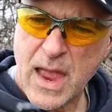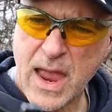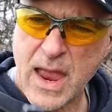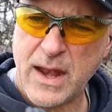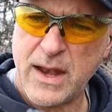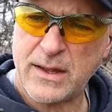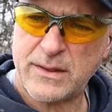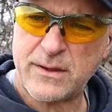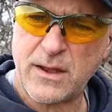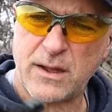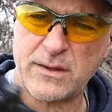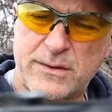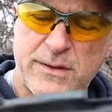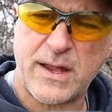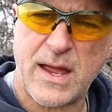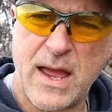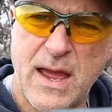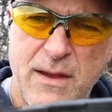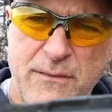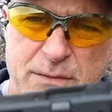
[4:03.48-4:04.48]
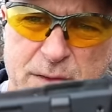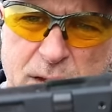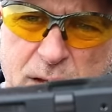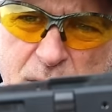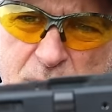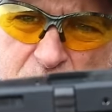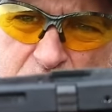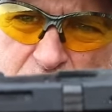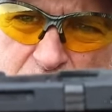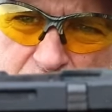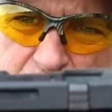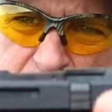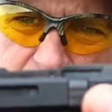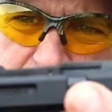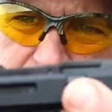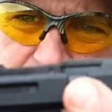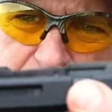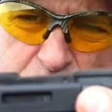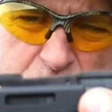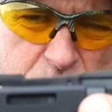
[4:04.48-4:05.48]
and it does have the
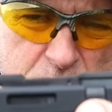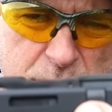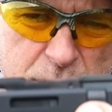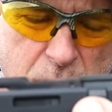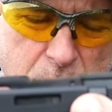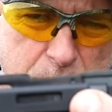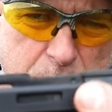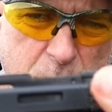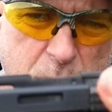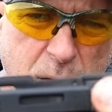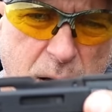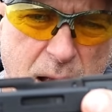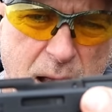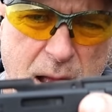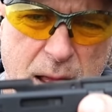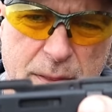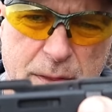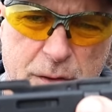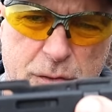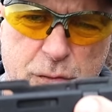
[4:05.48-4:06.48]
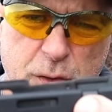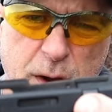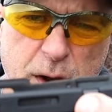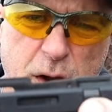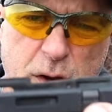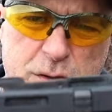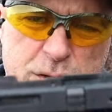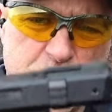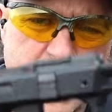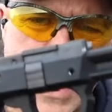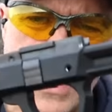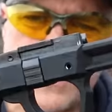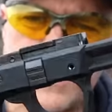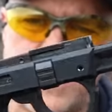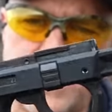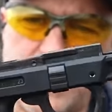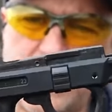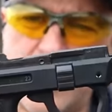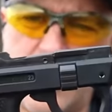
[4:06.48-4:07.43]
serial number on the trigger chassis